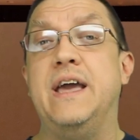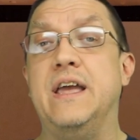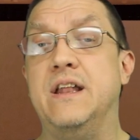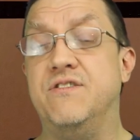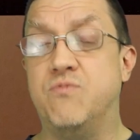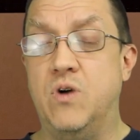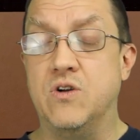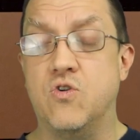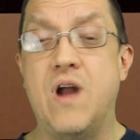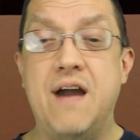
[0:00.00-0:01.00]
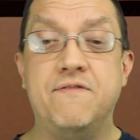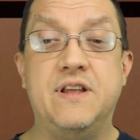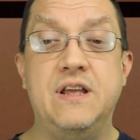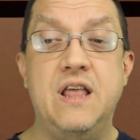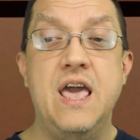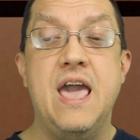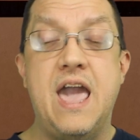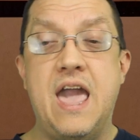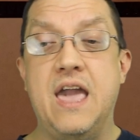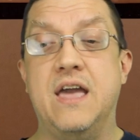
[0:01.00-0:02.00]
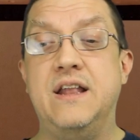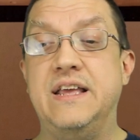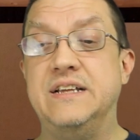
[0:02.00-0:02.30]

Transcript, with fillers: It is well crafted, and